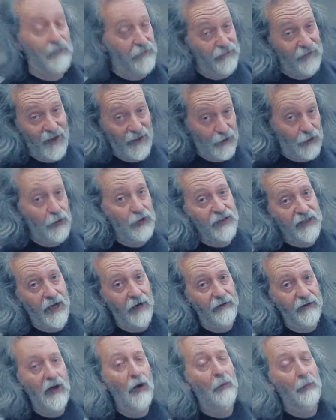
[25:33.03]
That could
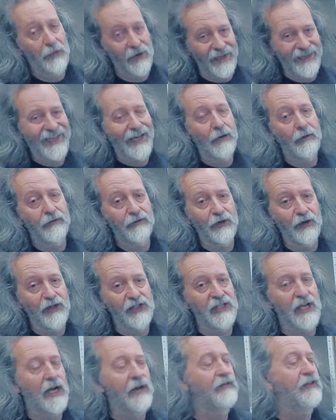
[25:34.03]
carry on, but in our
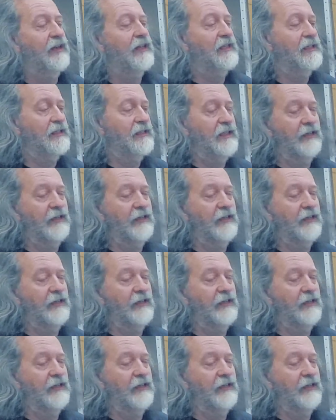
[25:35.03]
version I've then